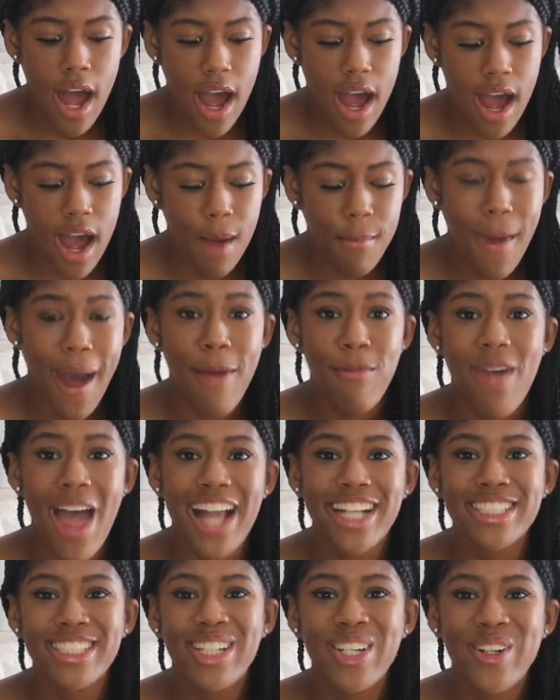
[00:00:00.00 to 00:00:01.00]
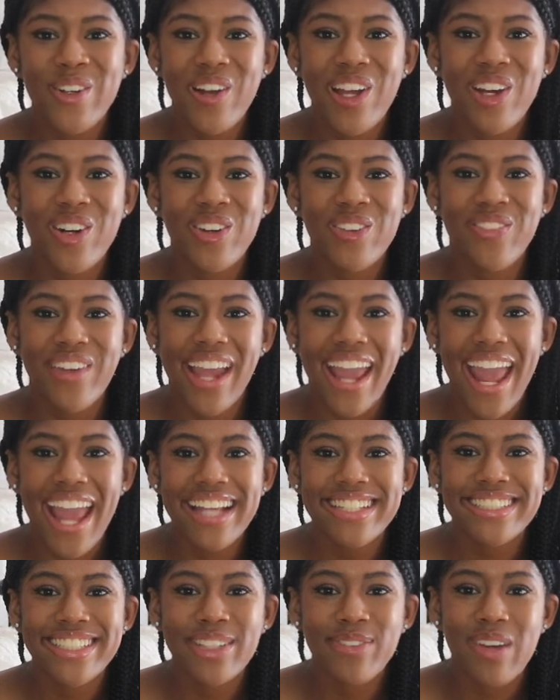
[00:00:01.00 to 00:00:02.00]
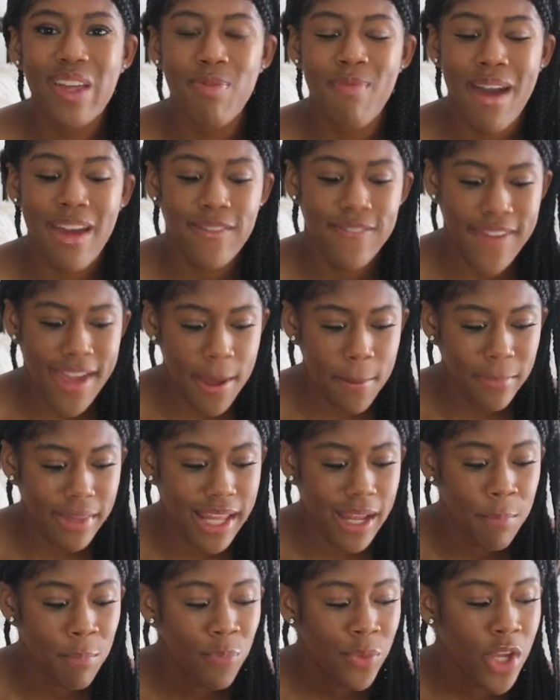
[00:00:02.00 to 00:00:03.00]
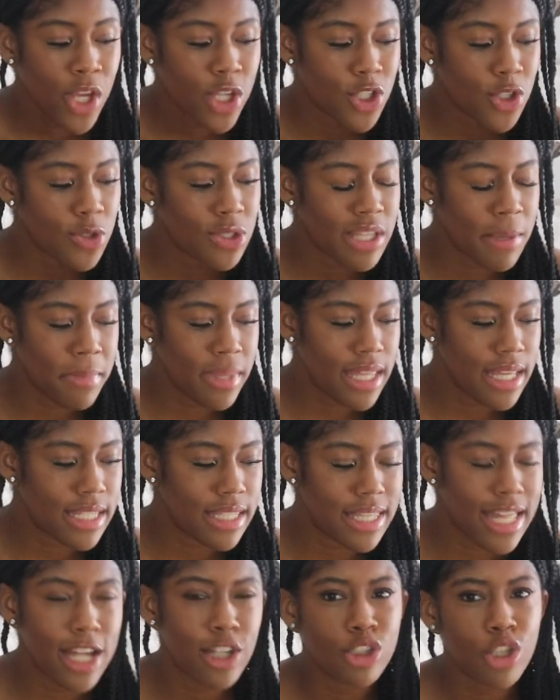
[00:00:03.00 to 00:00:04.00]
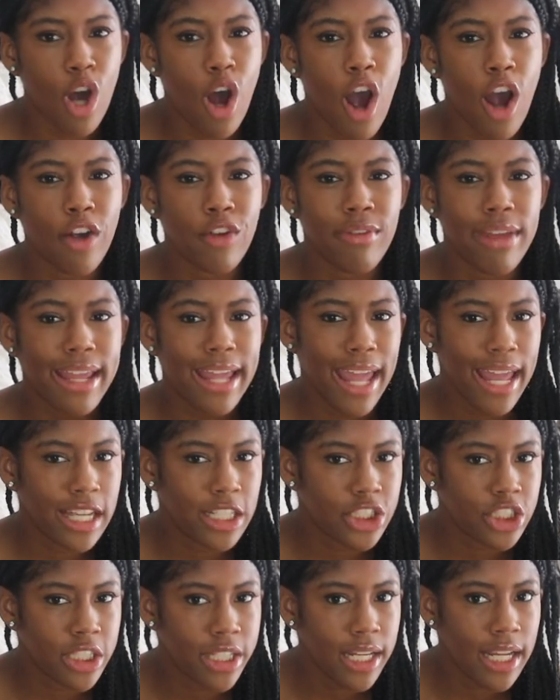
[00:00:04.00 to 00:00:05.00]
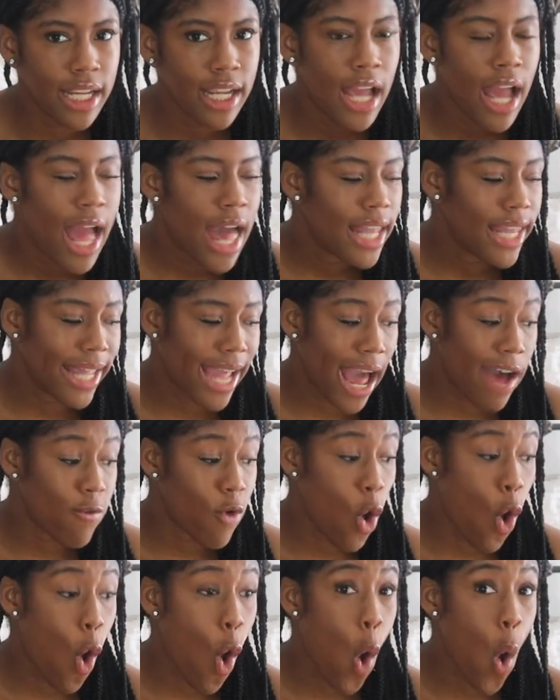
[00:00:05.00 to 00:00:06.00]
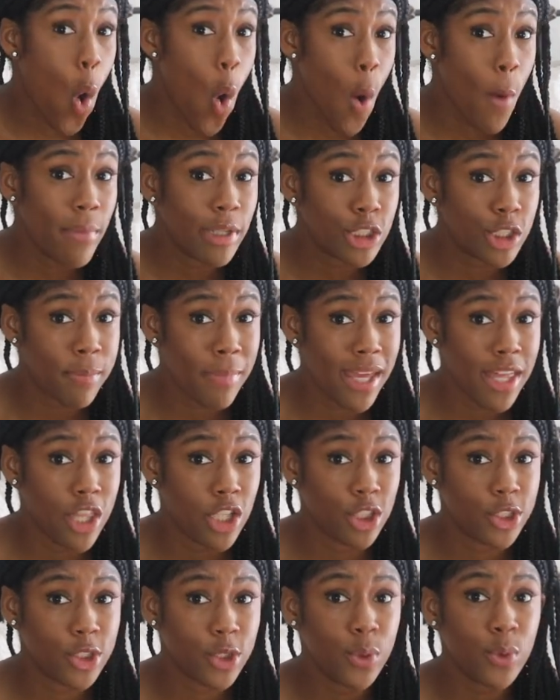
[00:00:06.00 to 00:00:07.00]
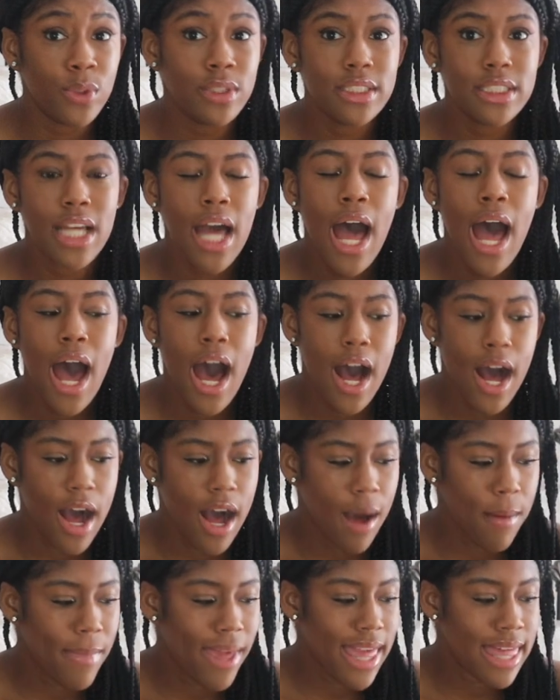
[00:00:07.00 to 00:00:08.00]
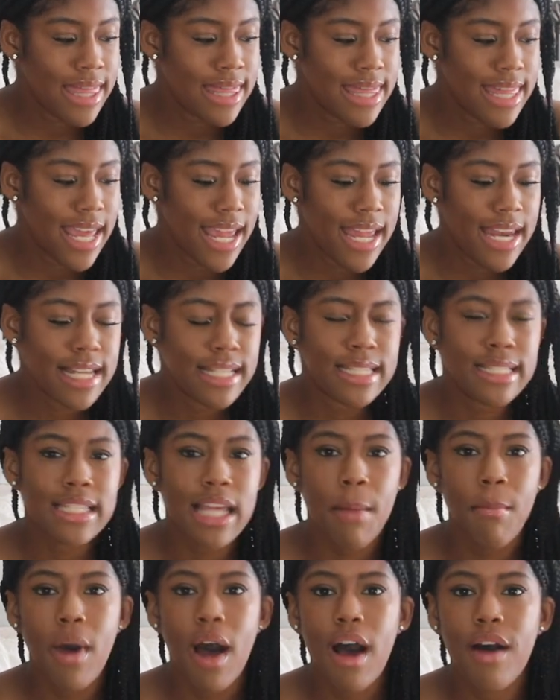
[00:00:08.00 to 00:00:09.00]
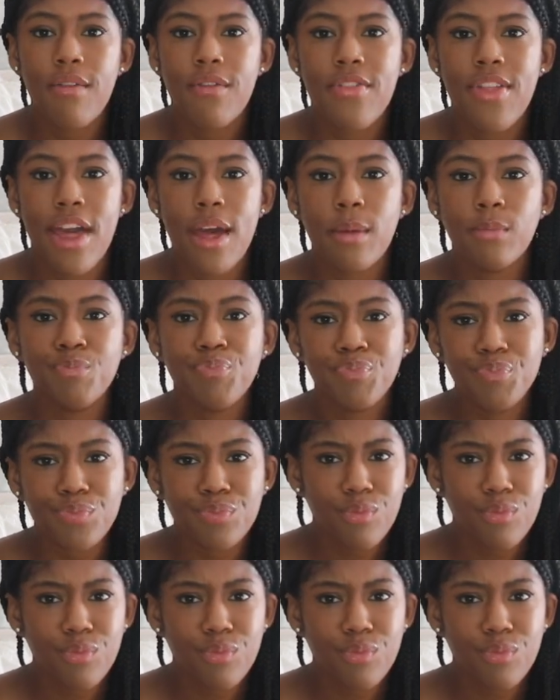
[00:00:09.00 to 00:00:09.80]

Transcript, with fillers: Um, I'm actually going on vacation with my family, so some of these things are vacationing. Like I have a whole bunch of bathing suits, um, and then some of them